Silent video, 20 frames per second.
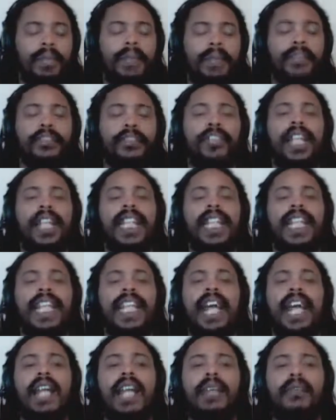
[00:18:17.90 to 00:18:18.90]
people trying to
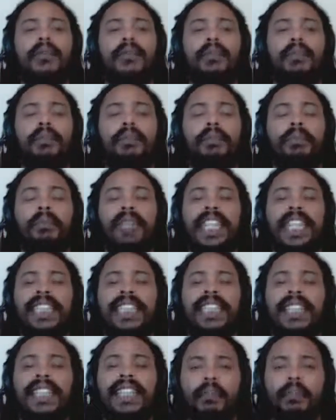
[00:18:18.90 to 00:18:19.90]
get out of
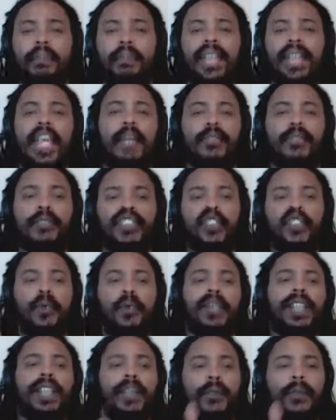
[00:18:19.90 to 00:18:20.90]
placing the blame
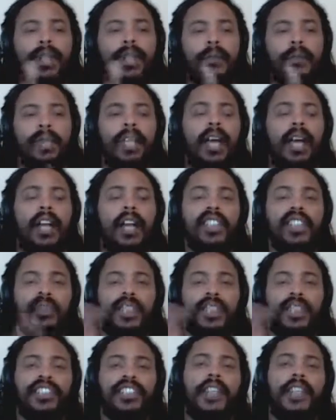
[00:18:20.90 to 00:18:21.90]
squarely where it
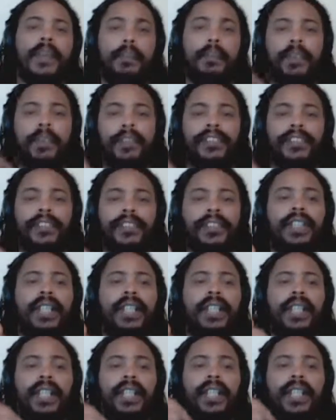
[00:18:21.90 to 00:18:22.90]
belongs, which is on the
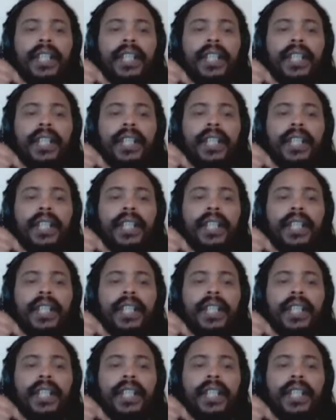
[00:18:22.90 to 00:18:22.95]
person